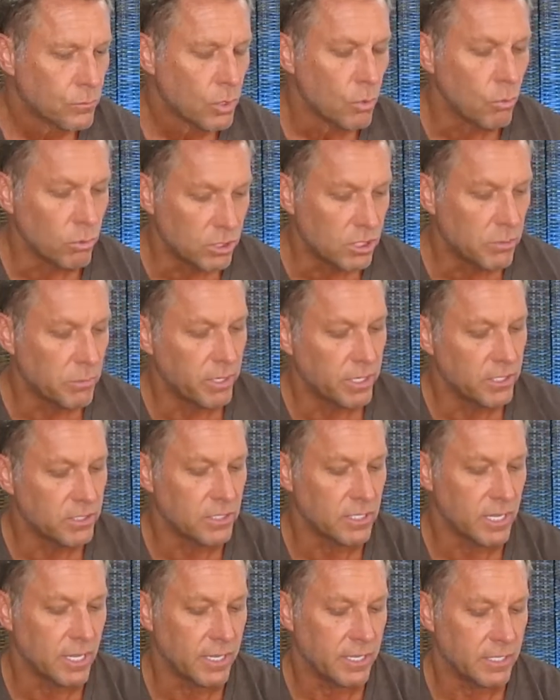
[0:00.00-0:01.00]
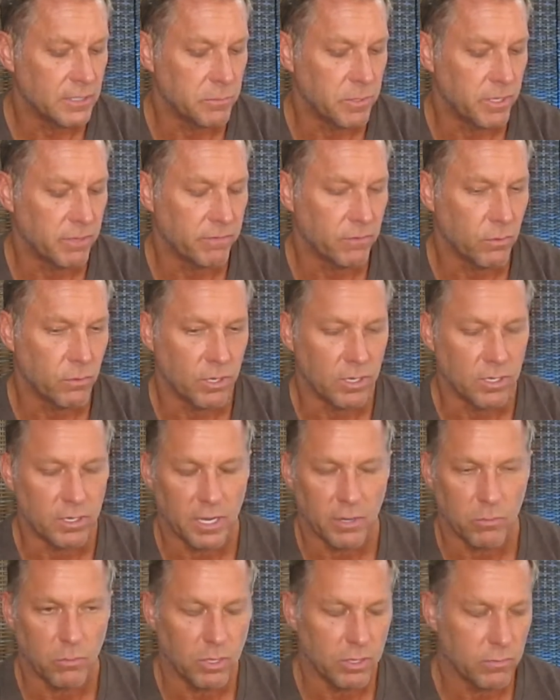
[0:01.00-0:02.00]
when someone is in that is being floated and,
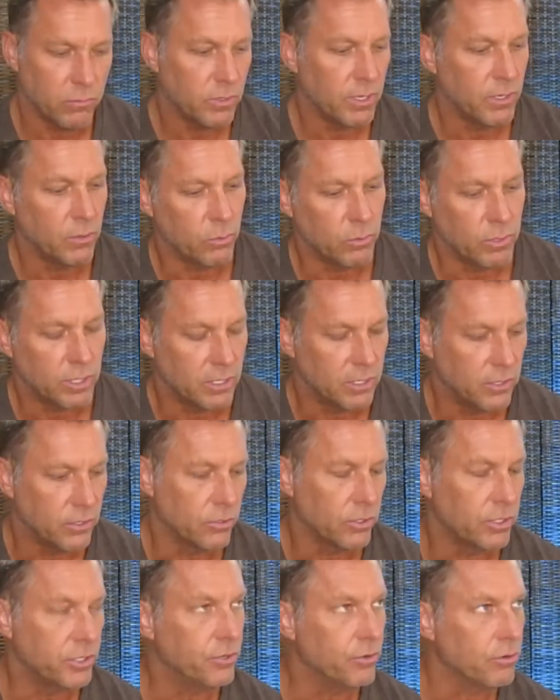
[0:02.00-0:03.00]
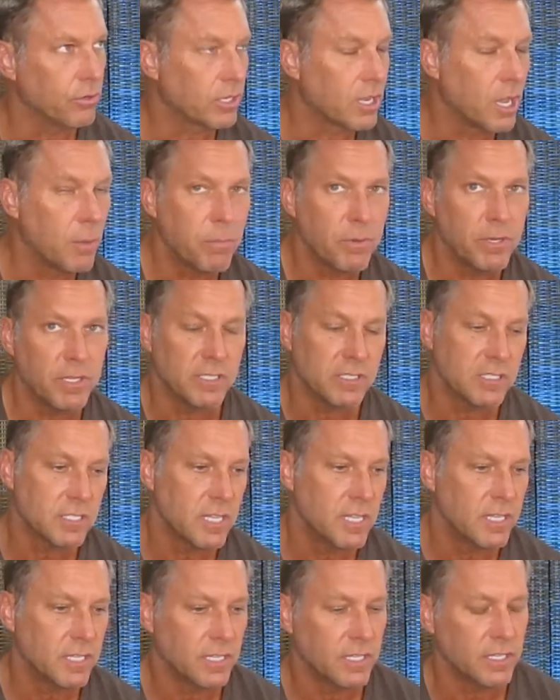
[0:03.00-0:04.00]
and, what you know your your company is
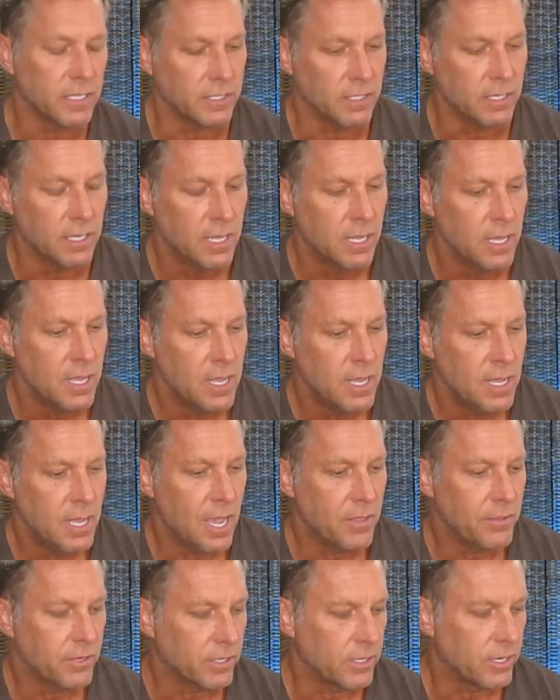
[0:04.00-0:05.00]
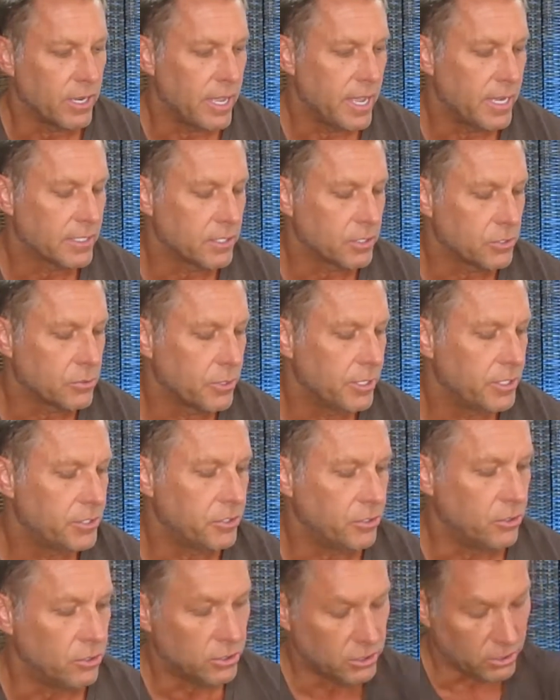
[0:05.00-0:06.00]
thinking and how they're going to act and treat
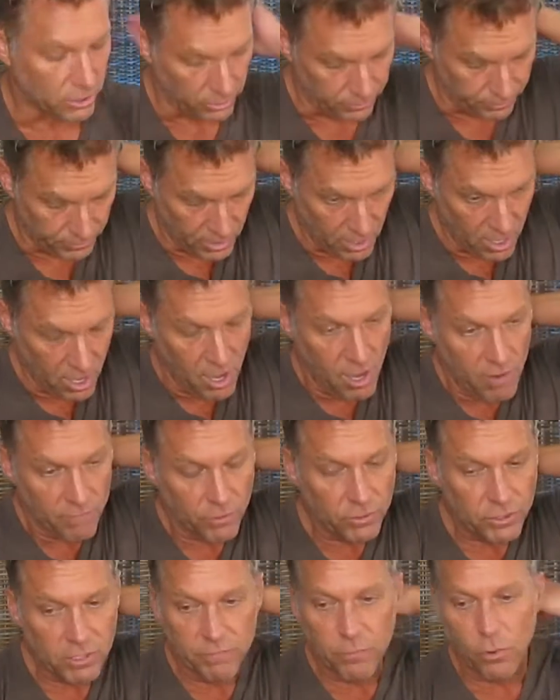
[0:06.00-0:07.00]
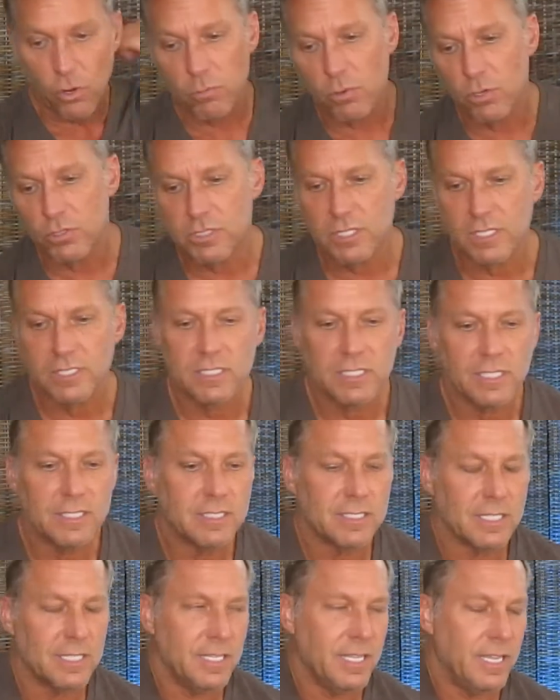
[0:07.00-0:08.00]
you. So, first and foremost, this
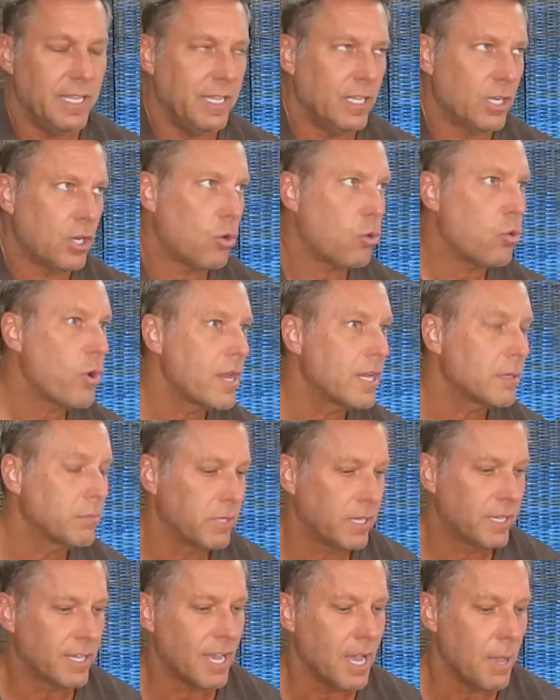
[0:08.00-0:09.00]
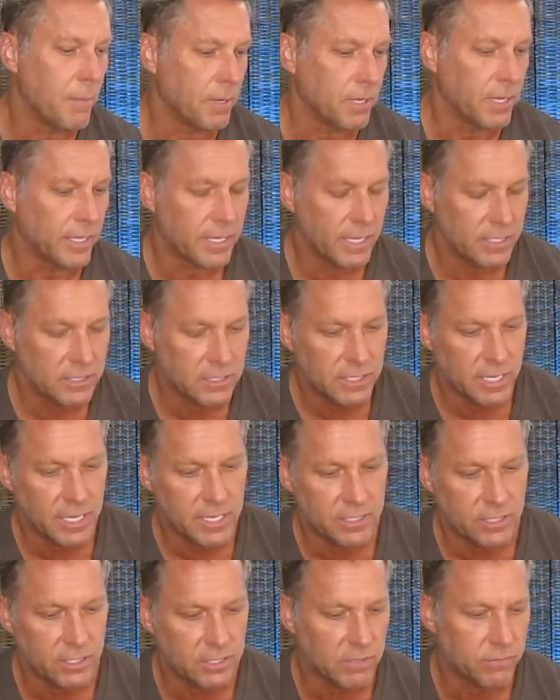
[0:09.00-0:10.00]
is incredibly common. Like I
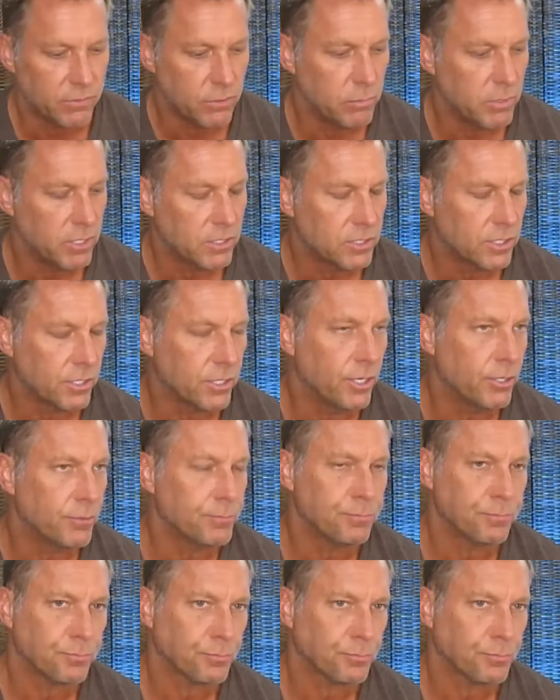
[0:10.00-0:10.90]
said just a few minutes ago,